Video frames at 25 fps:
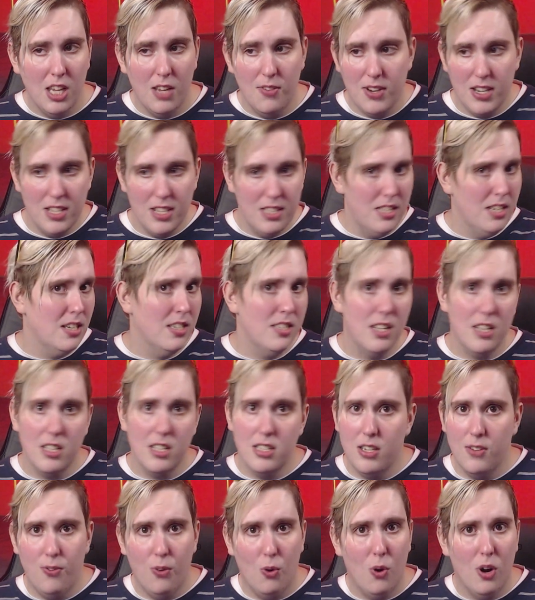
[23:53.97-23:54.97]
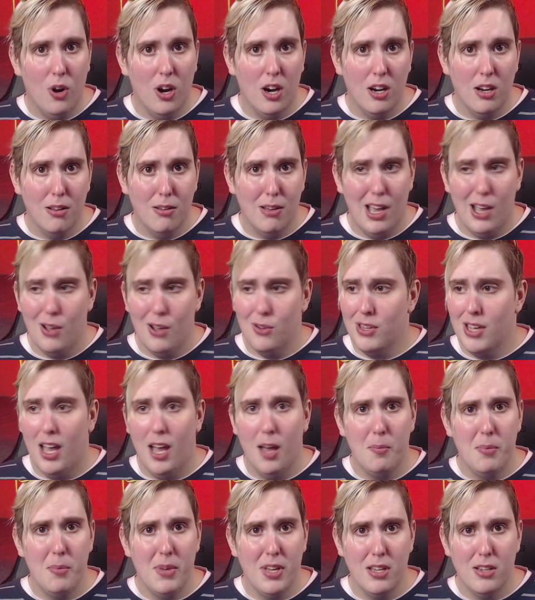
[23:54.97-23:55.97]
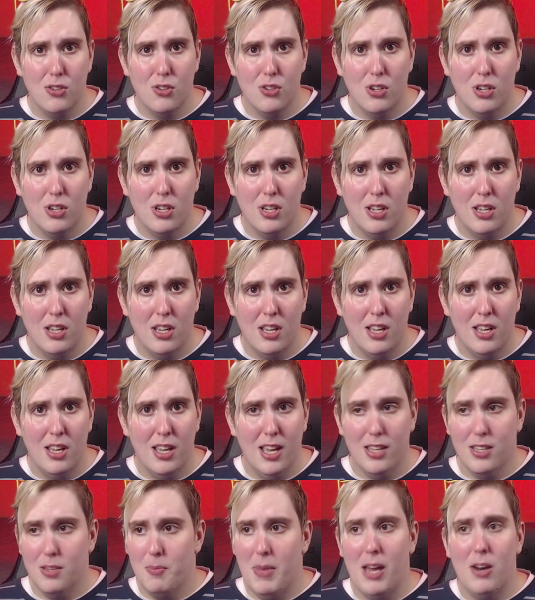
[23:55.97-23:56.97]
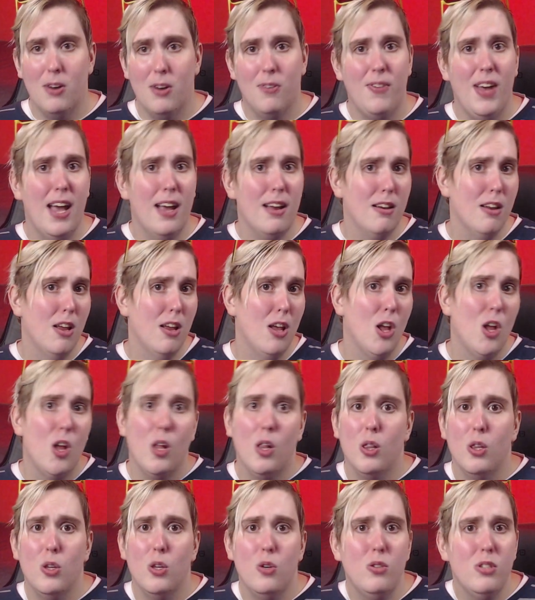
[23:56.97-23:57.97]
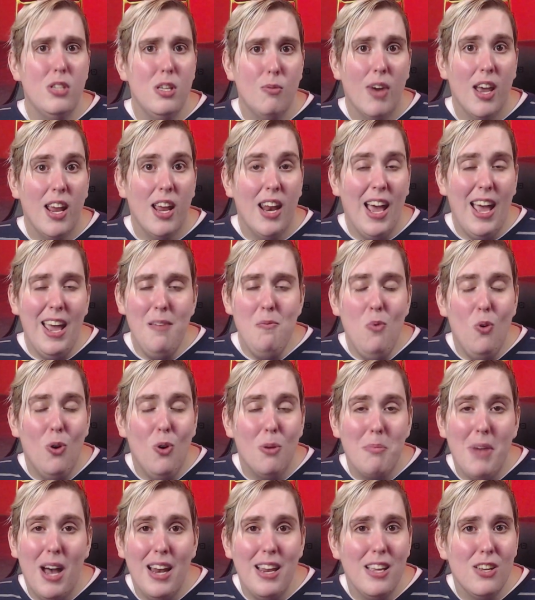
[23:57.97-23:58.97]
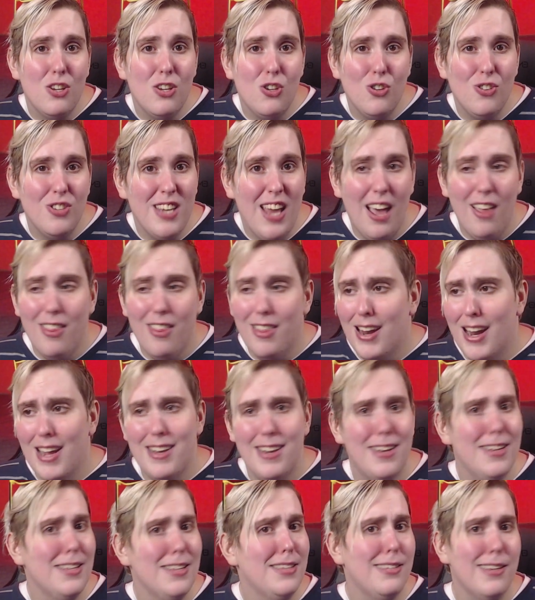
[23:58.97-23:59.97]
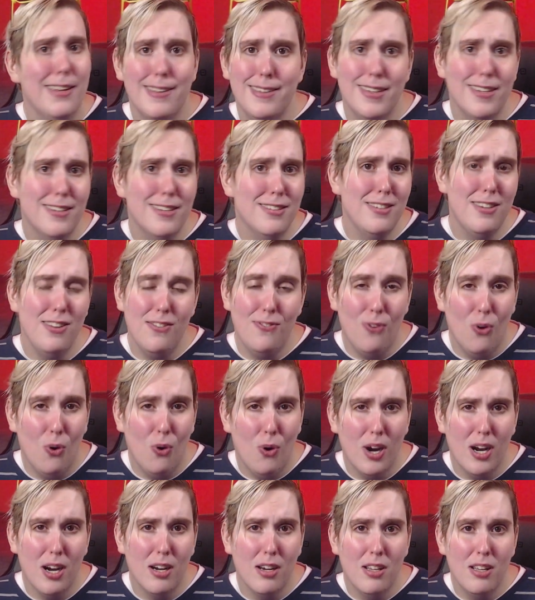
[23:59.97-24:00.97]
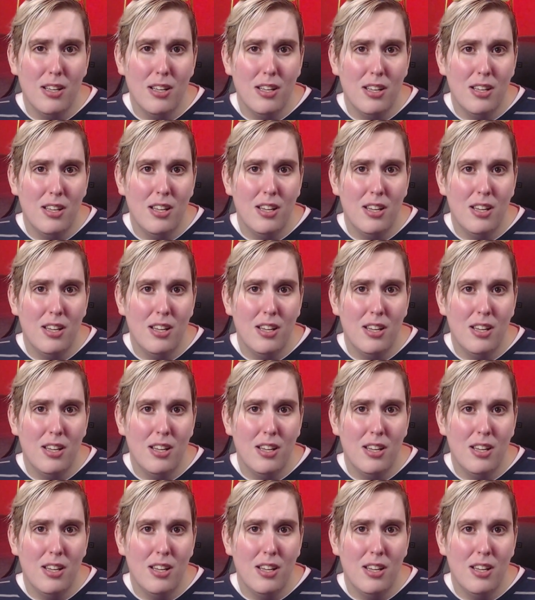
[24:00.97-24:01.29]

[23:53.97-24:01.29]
Even at 664, I was a hot bitch. As a matter of fact, losing weight, I have more body issues now than I did at 664.